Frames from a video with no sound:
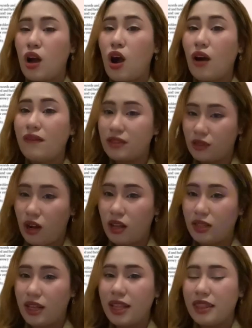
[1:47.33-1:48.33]

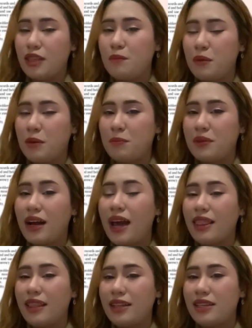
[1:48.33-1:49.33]
Overall, the paper
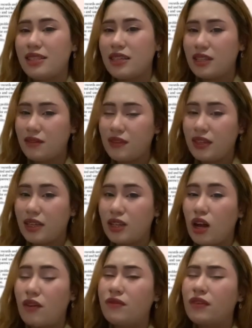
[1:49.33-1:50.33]
highlights the significance
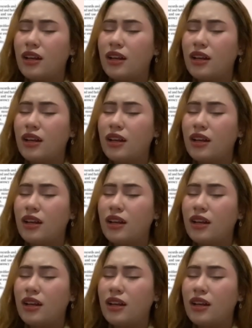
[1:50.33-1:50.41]
of